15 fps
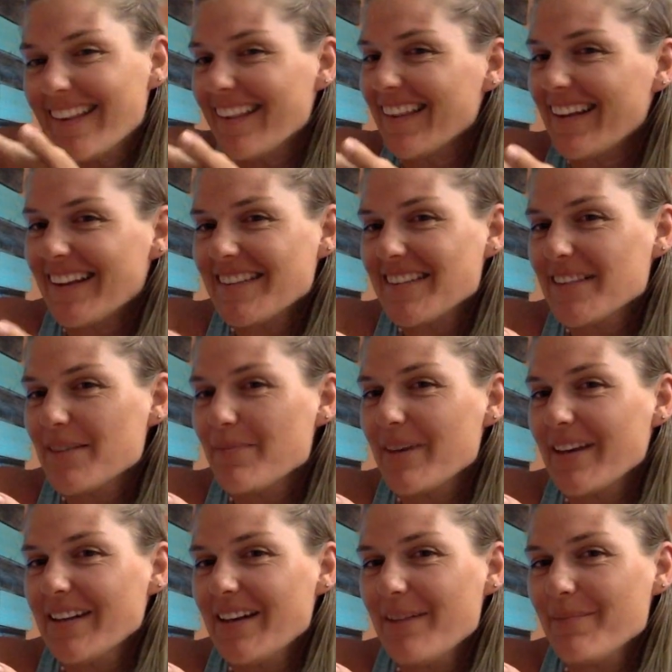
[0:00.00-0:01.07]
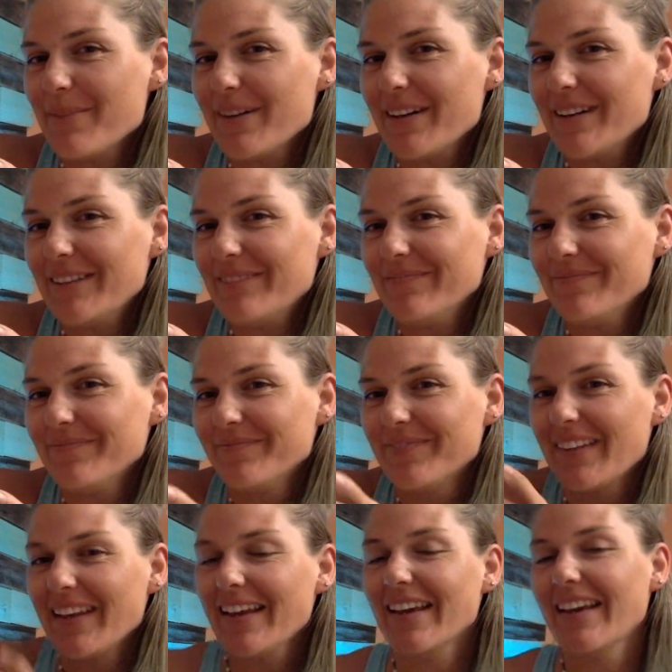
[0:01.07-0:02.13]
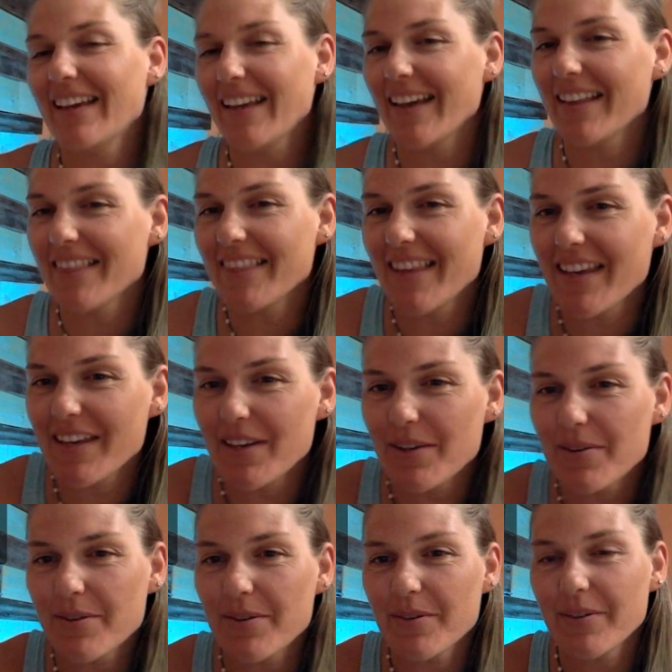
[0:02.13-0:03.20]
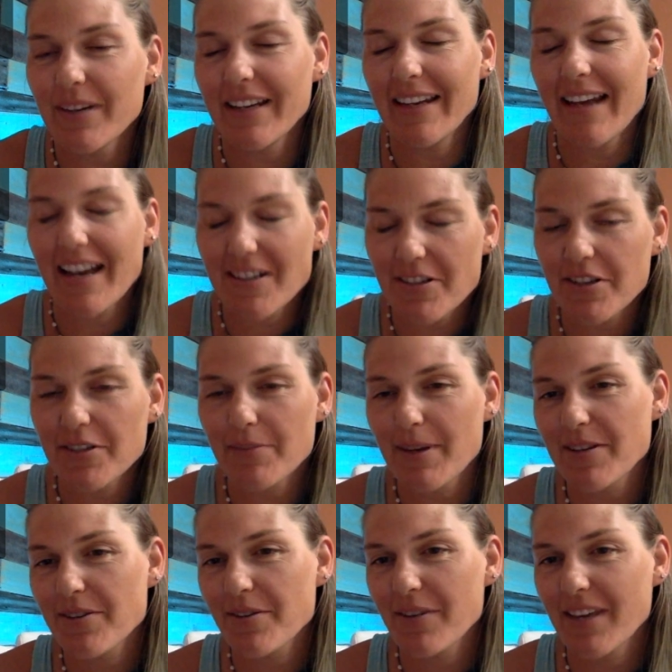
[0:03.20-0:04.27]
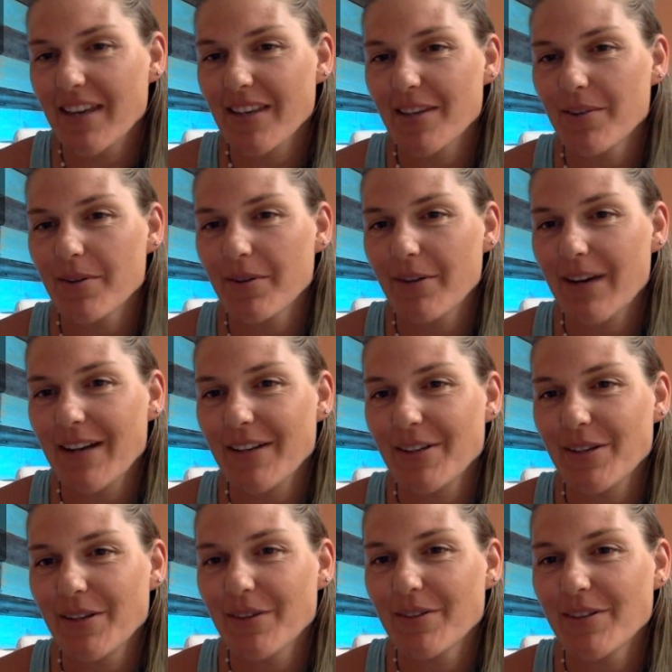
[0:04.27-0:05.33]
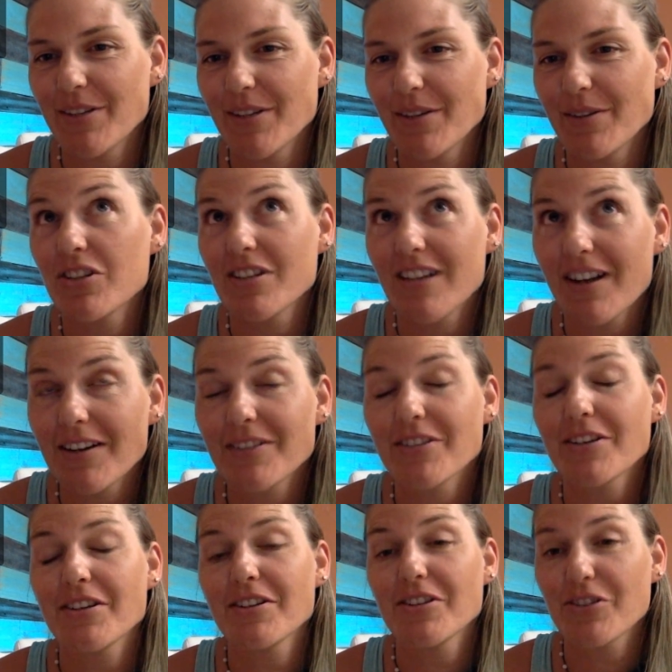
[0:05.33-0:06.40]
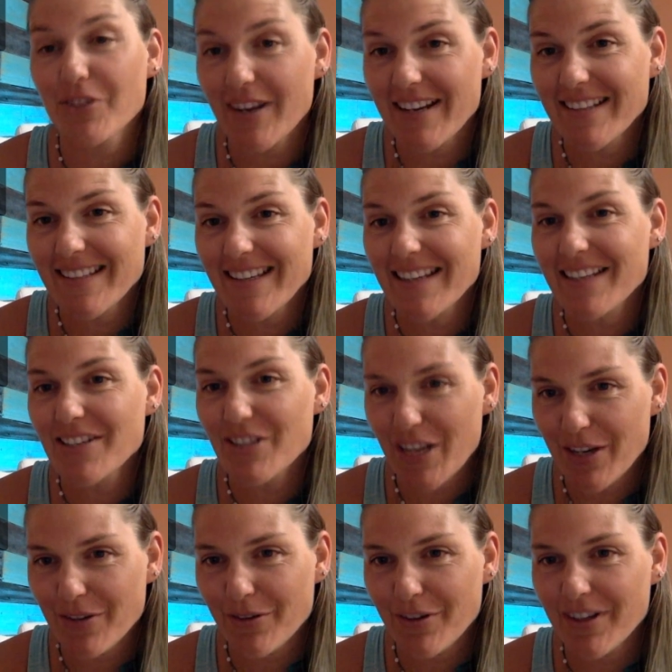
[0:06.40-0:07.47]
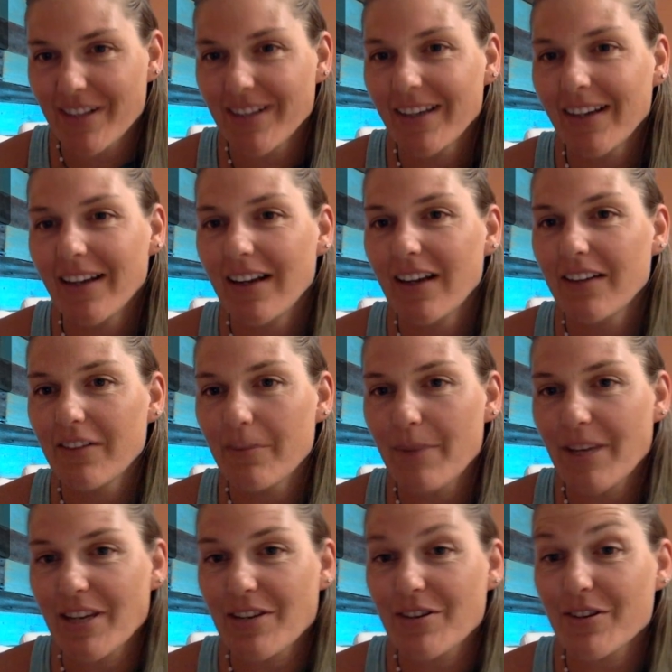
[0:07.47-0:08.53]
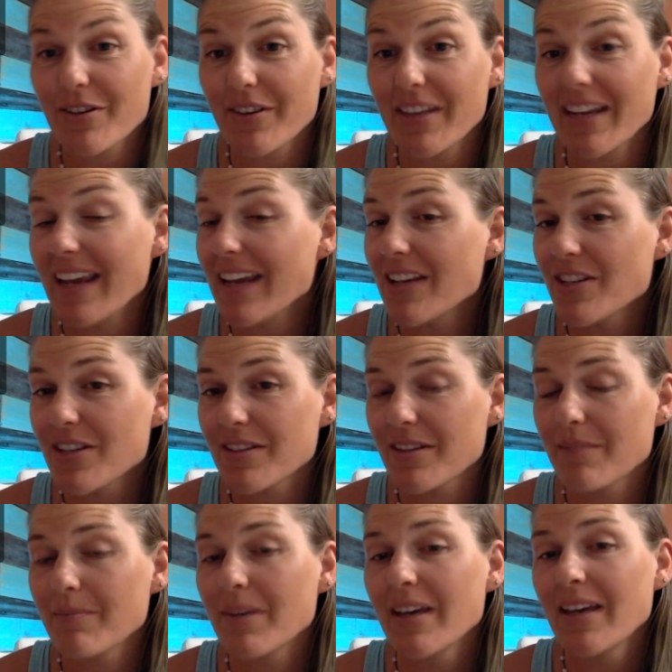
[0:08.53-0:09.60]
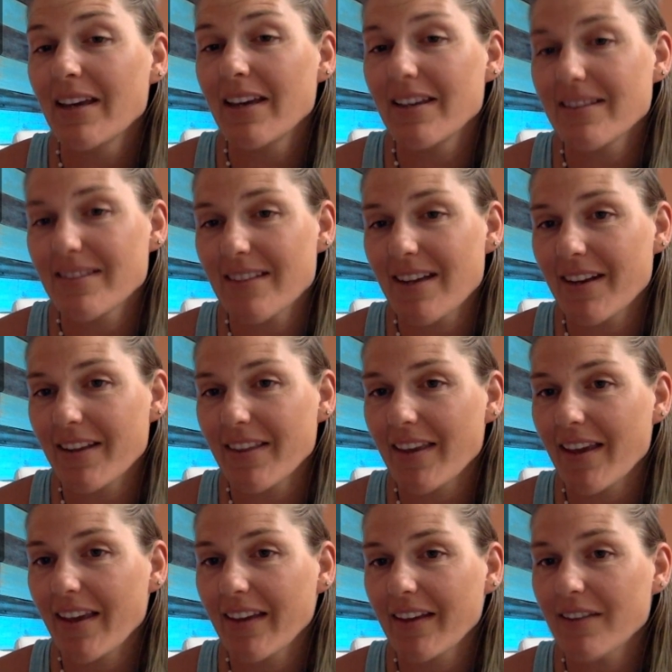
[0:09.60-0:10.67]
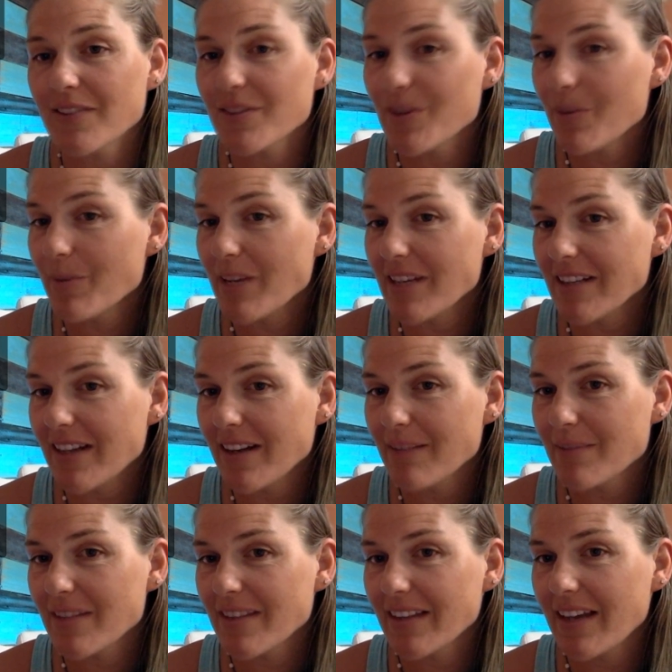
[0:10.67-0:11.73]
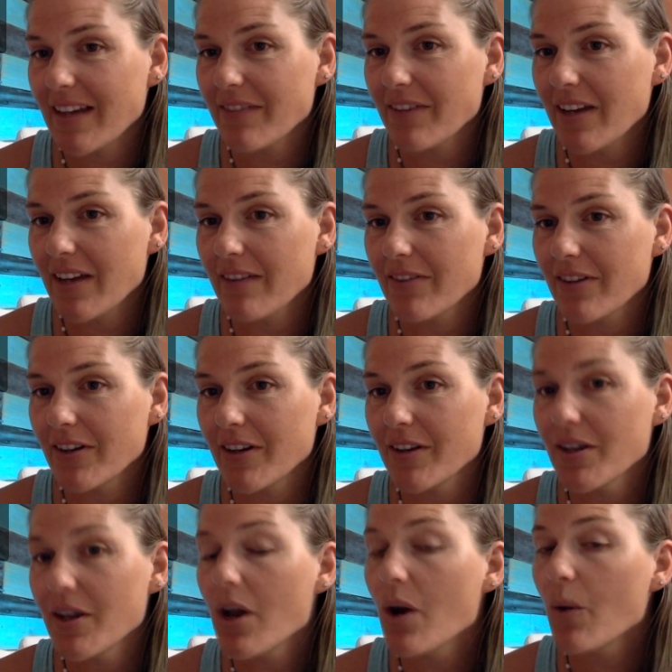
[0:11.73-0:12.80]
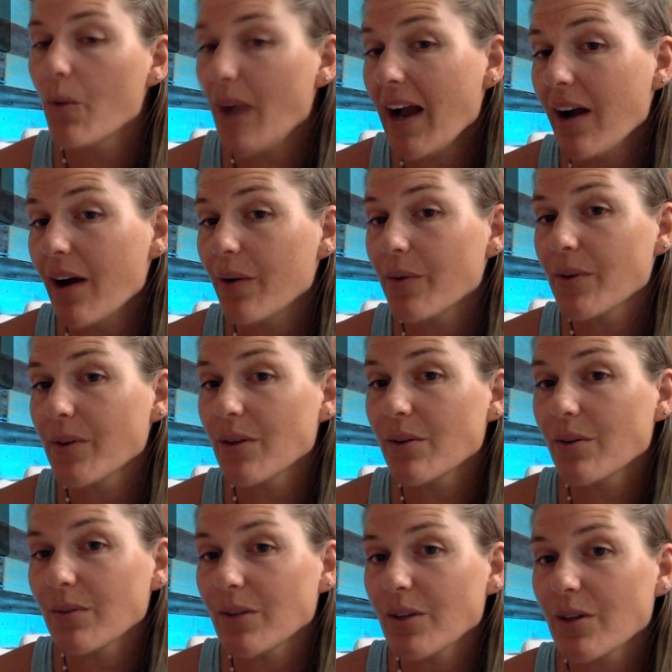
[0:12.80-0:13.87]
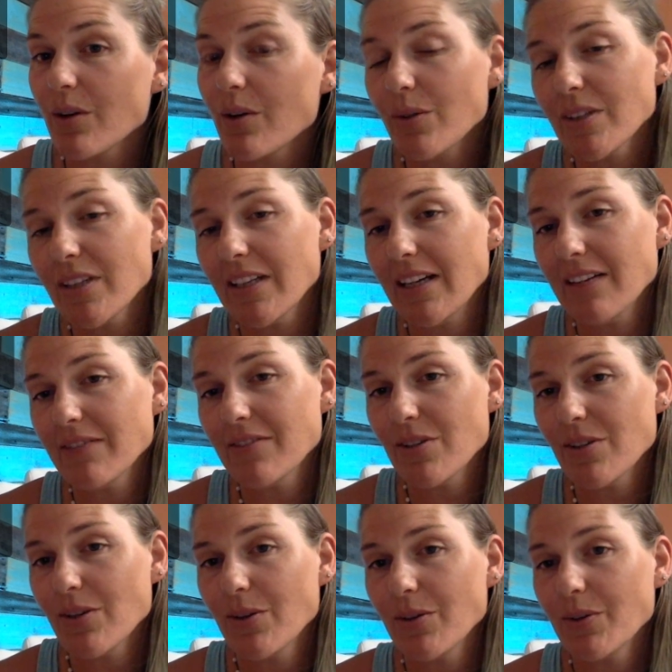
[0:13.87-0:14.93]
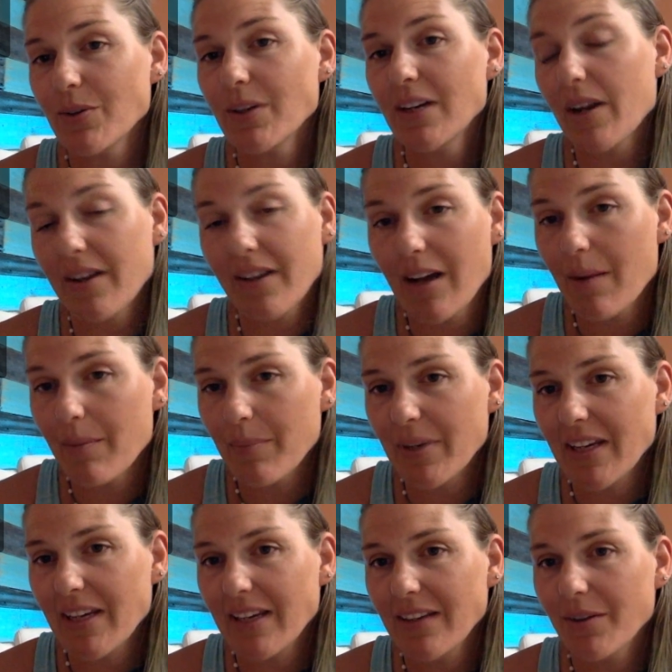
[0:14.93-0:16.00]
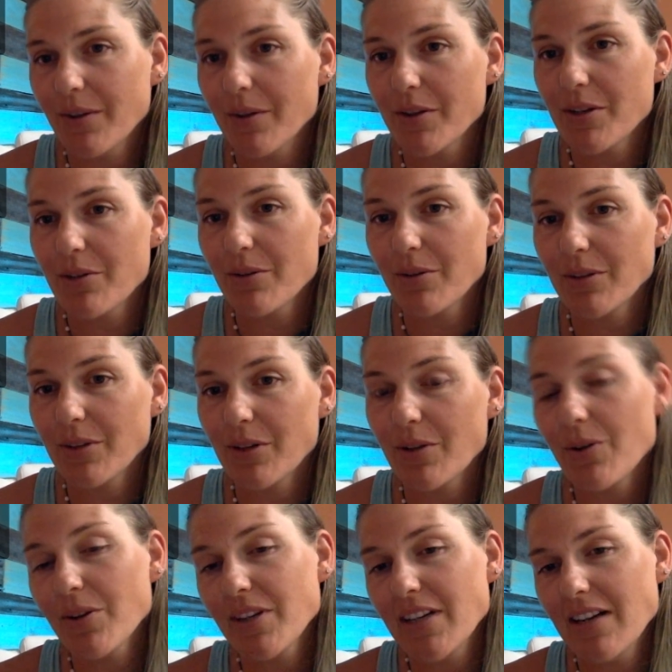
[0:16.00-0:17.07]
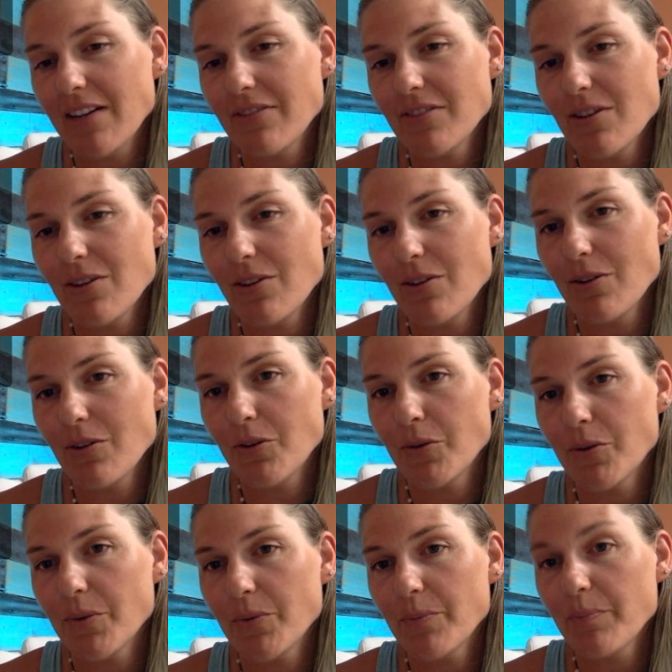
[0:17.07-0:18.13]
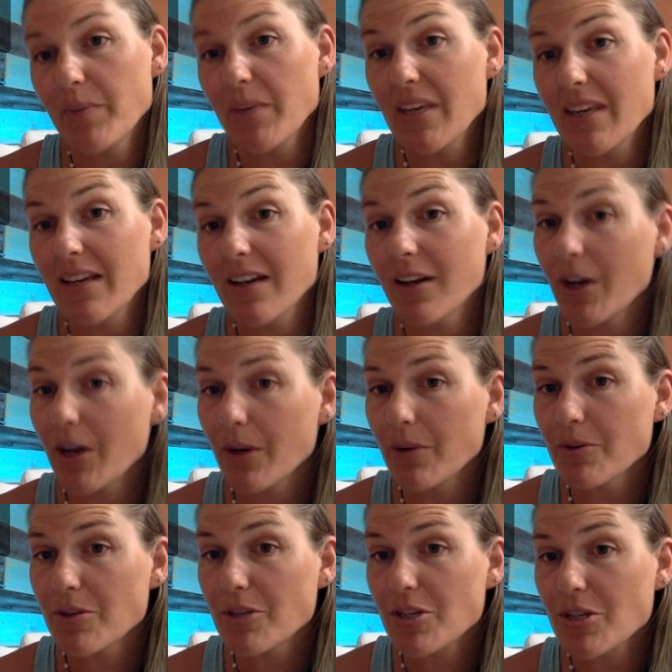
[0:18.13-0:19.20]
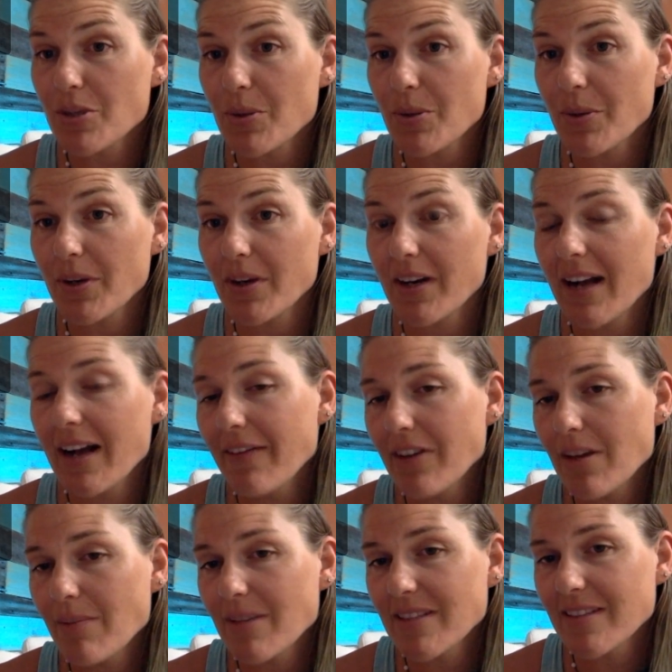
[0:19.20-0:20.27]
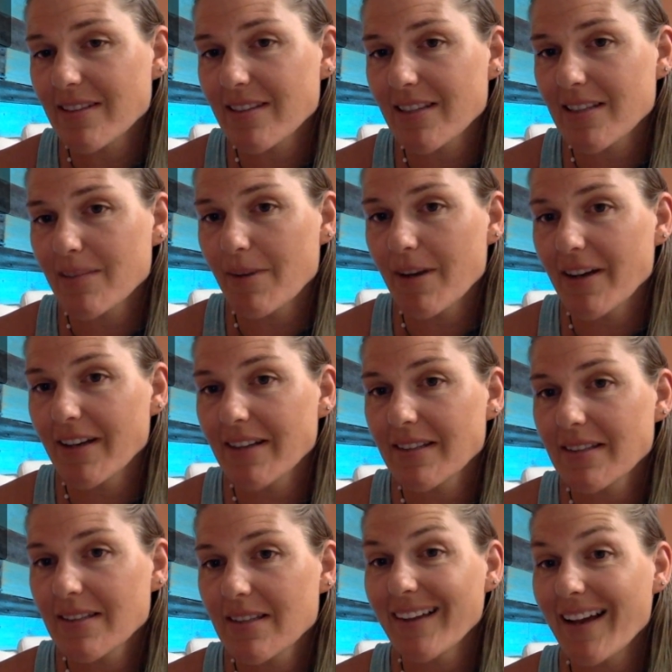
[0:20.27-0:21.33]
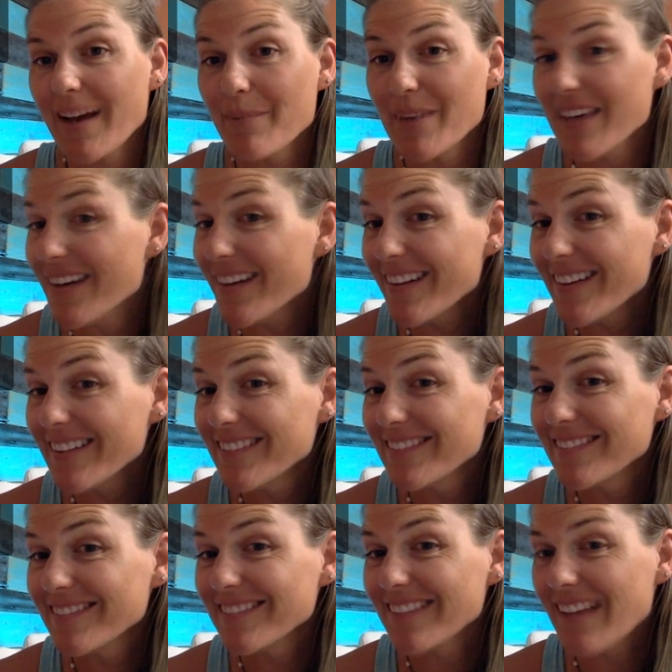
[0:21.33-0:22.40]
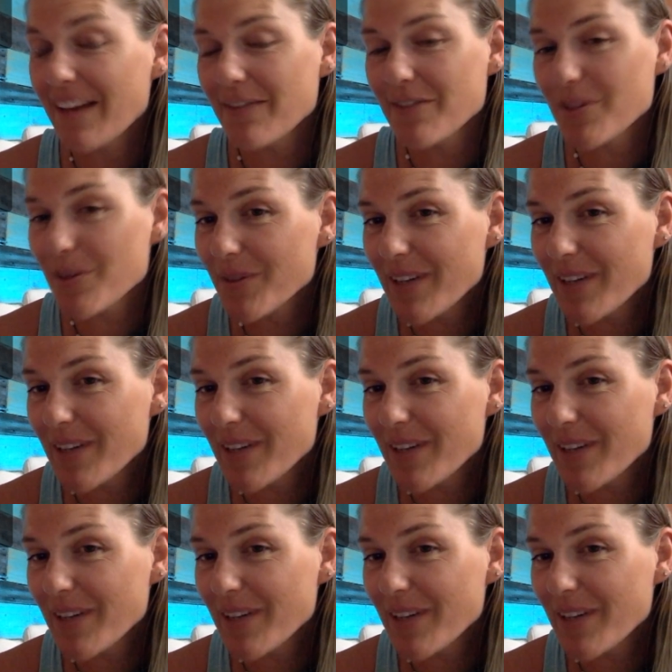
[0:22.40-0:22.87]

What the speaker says: That's the big number. And thank you, an extra special thank you and gratitude to Dr. Tracy Gendron for making sure that ageism is not a thing. Because so many times in life I have heard, wow, you don't look old enough to run a company, or you don't look old enough to be a coach or have any business experience. I'm here. I've sold